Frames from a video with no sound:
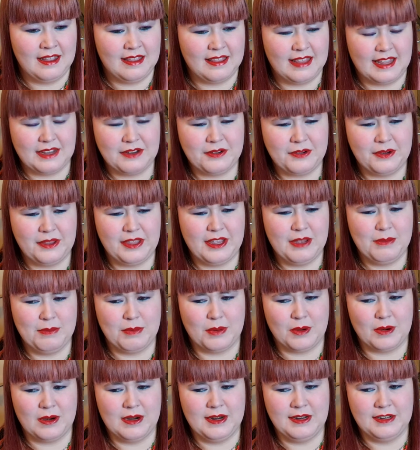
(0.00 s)
That's really
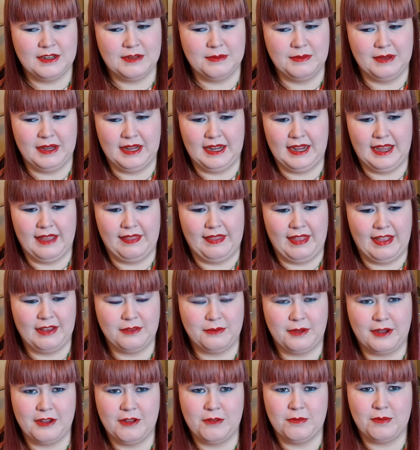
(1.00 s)
important to me, and that's
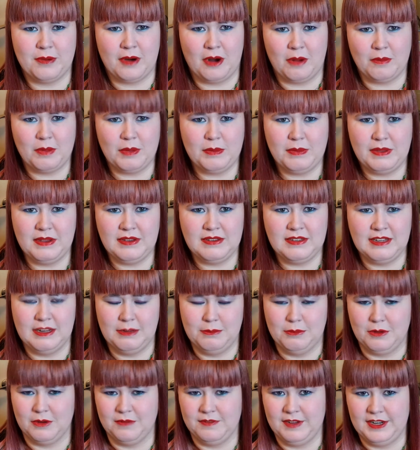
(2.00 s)
why you've probably
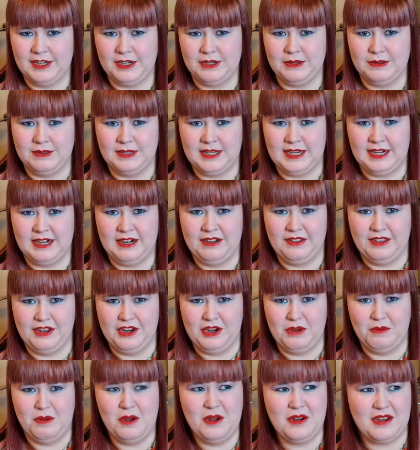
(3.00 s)
seen more videos here than
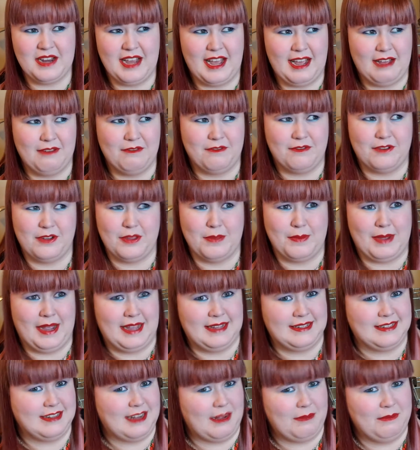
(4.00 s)
you would have for the
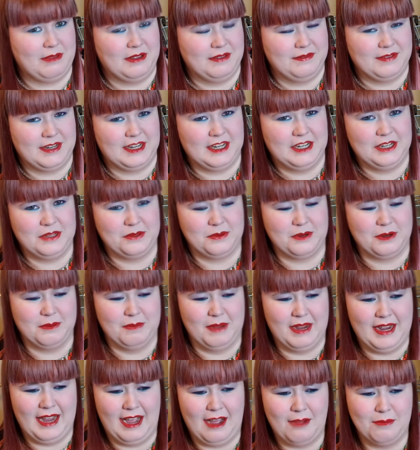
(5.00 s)
past couple of years, where
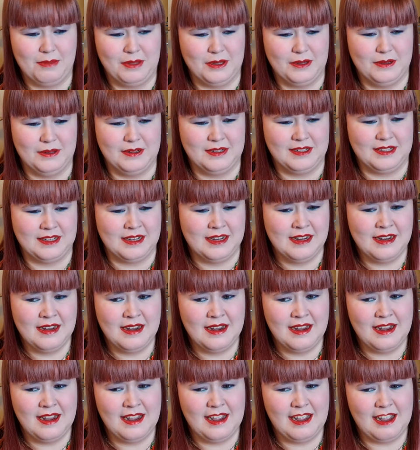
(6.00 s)
my uploads
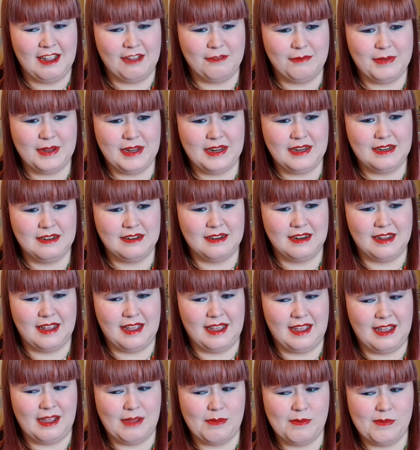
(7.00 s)
have
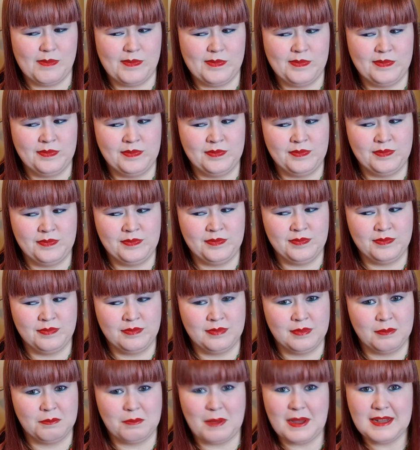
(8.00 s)
been
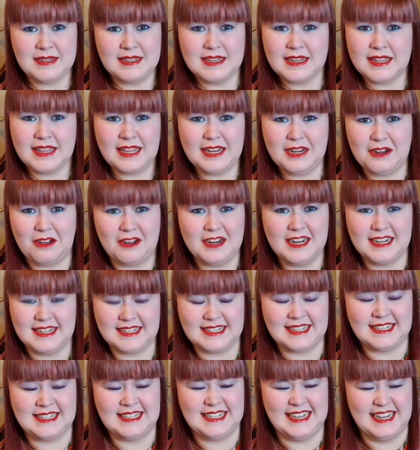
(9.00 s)
basically
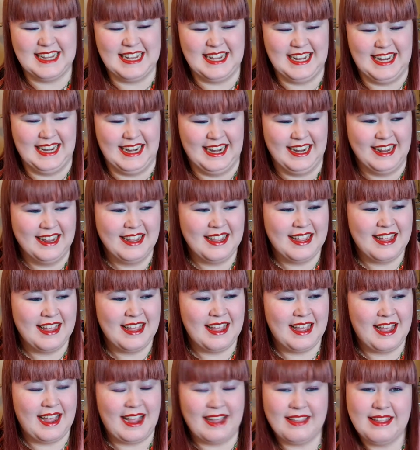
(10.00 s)
non-existent.
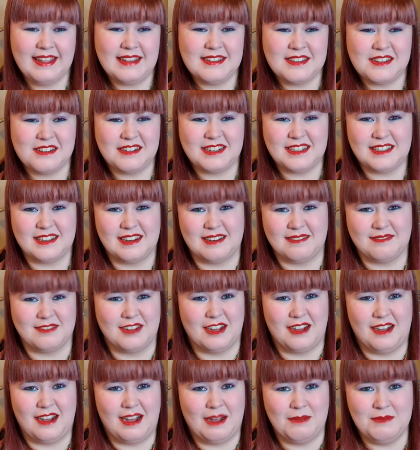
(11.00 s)
And that's the reason I've
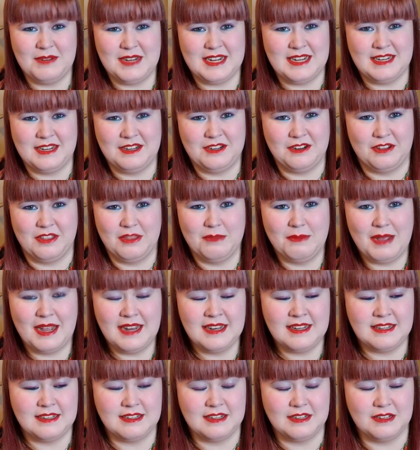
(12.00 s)
not updated you on the
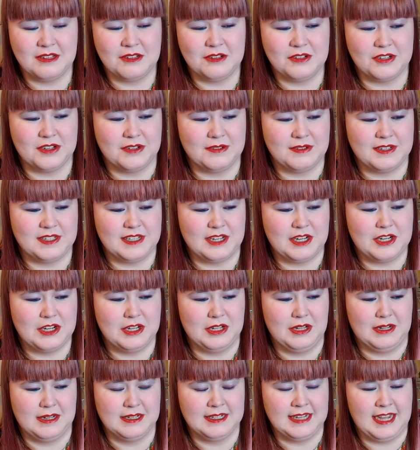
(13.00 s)
mantis enclosure for such a
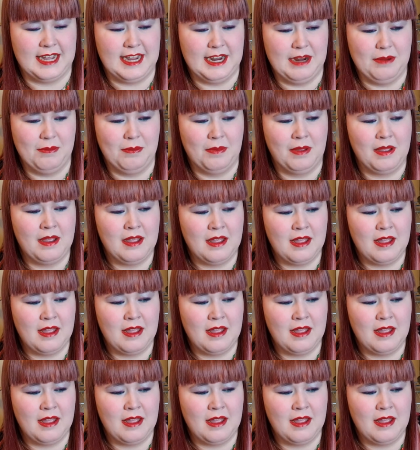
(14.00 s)
long time.